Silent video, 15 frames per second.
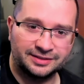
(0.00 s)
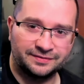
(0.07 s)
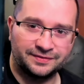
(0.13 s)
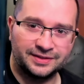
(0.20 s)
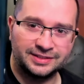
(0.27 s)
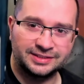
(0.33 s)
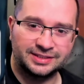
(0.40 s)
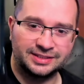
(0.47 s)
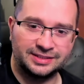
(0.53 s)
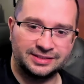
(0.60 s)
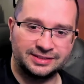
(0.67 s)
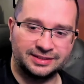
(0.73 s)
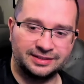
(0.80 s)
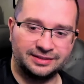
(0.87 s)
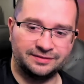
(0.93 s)
this
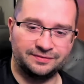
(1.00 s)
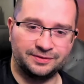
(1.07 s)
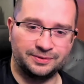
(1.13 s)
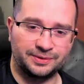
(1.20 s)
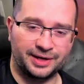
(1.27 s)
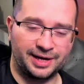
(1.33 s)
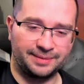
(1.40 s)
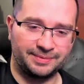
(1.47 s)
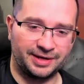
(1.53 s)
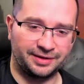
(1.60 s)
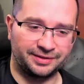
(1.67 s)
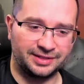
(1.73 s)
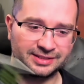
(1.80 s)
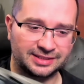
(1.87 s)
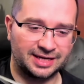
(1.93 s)
is the full game. Now,
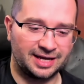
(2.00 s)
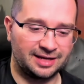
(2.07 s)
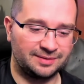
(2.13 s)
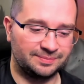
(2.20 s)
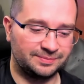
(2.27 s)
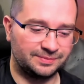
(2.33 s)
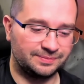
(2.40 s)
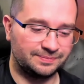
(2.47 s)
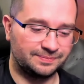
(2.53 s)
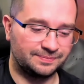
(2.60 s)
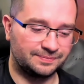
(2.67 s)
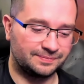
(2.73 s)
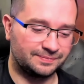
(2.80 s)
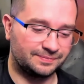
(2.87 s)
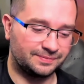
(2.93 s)
this
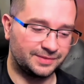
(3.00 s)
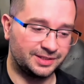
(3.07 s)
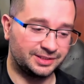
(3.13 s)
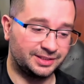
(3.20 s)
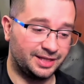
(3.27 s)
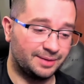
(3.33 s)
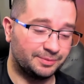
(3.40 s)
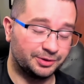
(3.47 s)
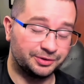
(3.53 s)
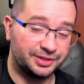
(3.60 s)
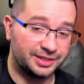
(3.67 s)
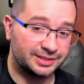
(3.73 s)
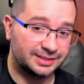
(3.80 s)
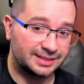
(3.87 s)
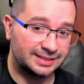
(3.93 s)
demo
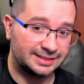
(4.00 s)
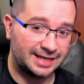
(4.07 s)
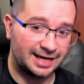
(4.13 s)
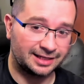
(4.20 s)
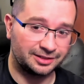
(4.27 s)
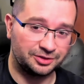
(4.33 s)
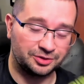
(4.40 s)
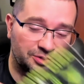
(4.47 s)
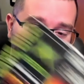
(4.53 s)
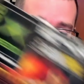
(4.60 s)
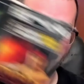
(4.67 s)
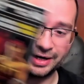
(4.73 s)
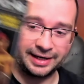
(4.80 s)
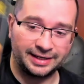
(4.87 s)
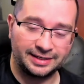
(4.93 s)
disc exactly, you can
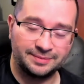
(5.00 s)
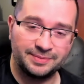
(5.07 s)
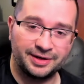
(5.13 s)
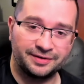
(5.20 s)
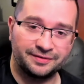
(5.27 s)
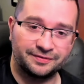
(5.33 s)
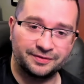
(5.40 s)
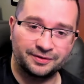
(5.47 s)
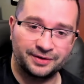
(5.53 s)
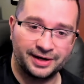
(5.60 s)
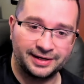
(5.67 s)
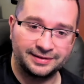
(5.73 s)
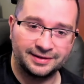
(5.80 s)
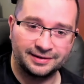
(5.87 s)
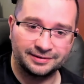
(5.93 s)
buy on eBay for
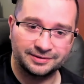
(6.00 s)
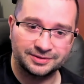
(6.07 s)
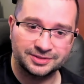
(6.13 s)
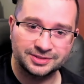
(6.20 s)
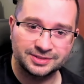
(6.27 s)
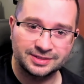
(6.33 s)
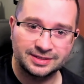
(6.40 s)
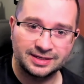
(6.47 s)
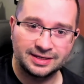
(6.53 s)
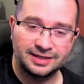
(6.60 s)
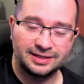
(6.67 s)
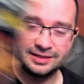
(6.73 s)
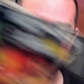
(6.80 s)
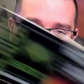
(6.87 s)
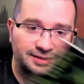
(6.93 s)
$8.
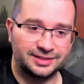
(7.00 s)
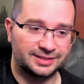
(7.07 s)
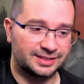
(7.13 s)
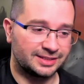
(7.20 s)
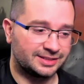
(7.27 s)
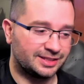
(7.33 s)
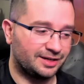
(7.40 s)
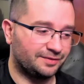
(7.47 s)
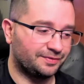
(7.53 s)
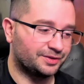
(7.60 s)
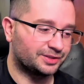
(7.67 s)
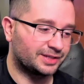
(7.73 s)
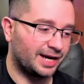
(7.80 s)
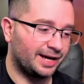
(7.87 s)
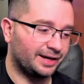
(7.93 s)
Disc itself
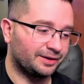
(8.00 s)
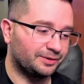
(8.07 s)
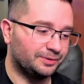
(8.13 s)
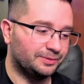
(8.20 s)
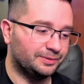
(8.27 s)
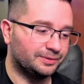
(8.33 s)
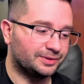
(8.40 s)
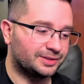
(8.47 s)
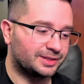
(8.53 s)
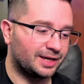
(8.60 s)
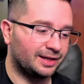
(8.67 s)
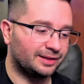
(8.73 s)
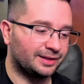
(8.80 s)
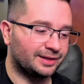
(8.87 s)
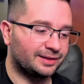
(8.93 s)
is kind of cool. It's
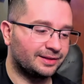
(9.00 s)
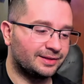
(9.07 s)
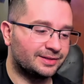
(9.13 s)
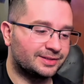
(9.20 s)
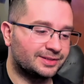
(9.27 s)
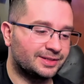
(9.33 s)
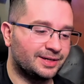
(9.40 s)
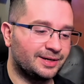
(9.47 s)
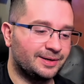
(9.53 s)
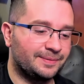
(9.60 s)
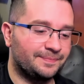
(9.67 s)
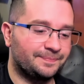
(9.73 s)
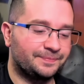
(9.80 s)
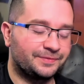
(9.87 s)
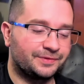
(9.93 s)
got like this
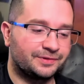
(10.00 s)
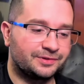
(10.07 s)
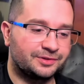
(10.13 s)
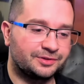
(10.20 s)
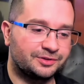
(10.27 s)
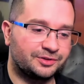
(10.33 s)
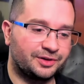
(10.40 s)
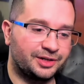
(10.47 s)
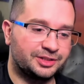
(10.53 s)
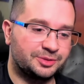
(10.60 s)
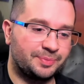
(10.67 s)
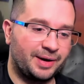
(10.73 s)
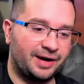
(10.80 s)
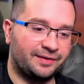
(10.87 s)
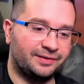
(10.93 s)

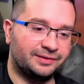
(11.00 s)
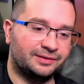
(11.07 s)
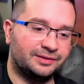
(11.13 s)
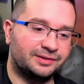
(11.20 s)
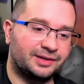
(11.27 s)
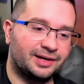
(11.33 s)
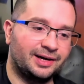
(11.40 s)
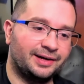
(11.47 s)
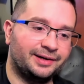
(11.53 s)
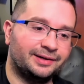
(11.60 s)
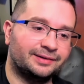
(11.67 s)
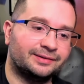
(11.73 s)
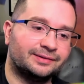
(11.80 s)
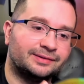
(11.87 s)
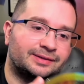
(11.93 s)
transparent look on
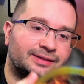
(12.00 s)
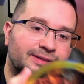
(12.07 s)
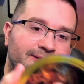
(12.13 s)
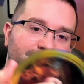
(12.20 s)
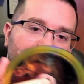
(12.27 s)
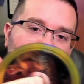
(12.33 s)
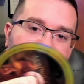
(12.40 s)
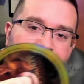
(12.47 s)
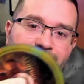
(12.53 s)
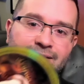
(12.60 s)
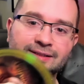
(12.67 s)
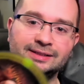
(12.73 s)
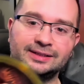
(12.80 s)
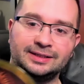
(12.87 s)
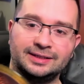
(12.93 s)
it.
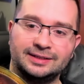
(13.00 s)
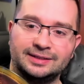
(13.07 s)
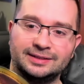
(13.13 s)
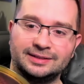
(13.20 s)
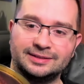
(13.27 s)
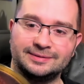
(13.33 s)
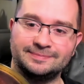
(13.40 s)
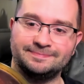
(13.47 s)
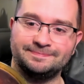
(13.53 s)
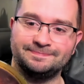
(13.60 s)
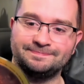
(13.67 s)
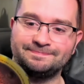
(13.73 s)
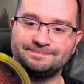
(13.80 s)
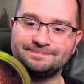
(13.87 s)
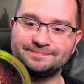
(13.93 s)

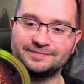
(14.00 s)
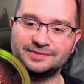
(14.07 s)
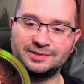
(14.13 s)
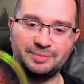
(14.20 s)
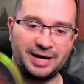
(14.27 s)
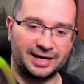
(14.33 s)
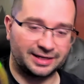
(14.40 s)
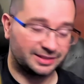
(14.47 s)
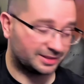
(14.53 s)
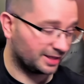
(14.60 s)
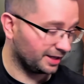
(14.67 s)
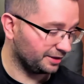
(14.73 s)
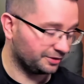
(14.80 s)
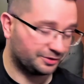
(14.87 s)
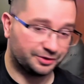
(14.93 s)
The back is
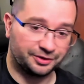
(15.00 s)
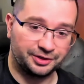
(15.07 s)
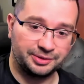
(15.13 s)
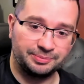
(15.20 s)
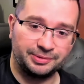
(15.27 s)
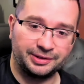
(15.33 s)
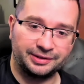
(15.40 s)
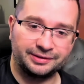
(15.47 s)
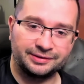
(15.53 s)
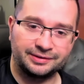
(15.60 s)
kind of dirty, but